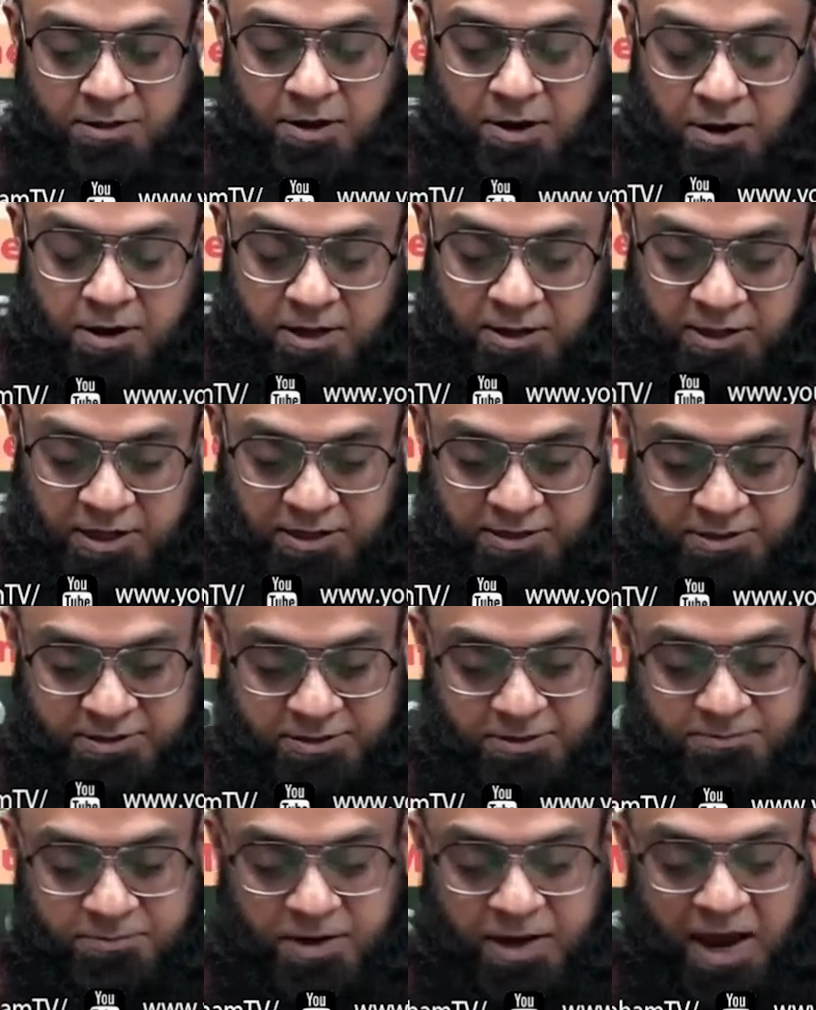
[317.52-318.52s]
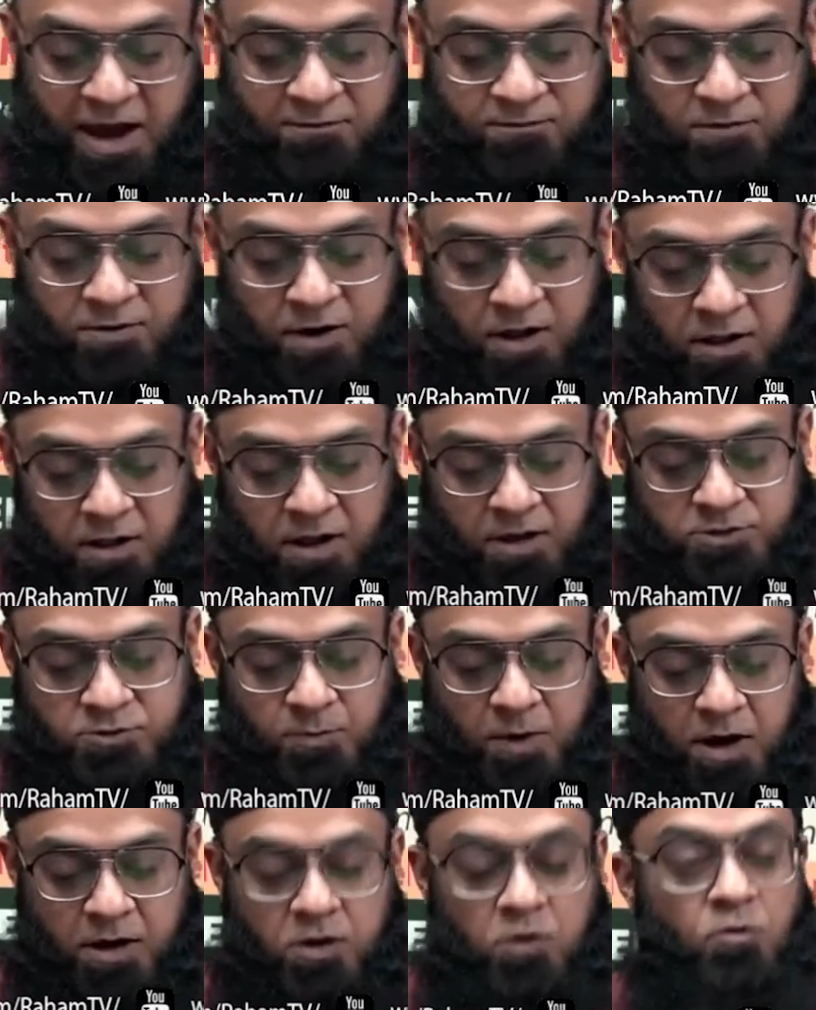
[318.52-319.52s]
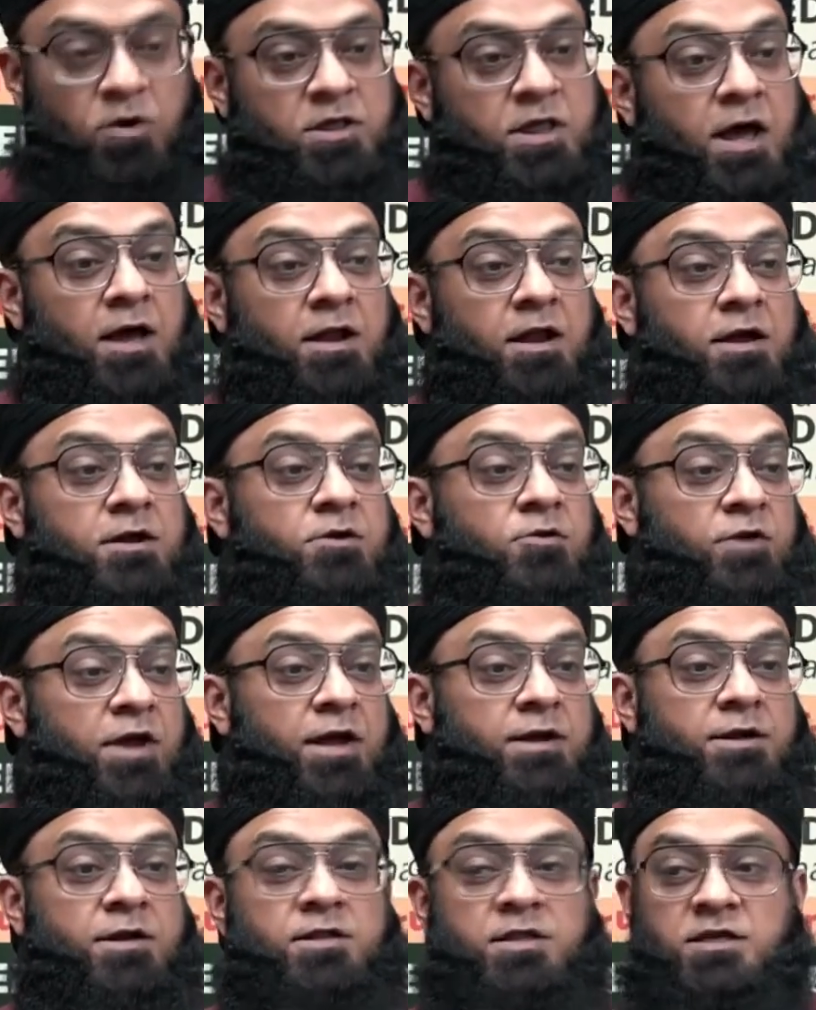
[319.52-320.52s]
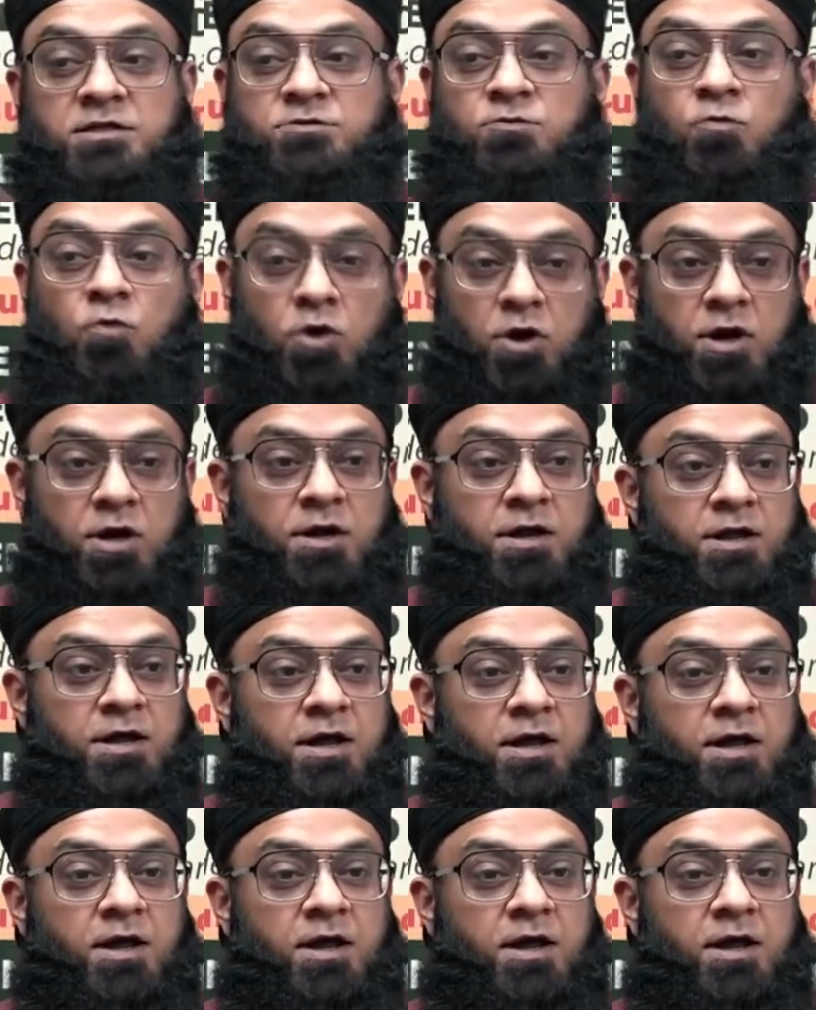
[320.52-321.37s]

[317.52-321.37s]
Third these, after Allah subhanahu wa ta'ala created this world,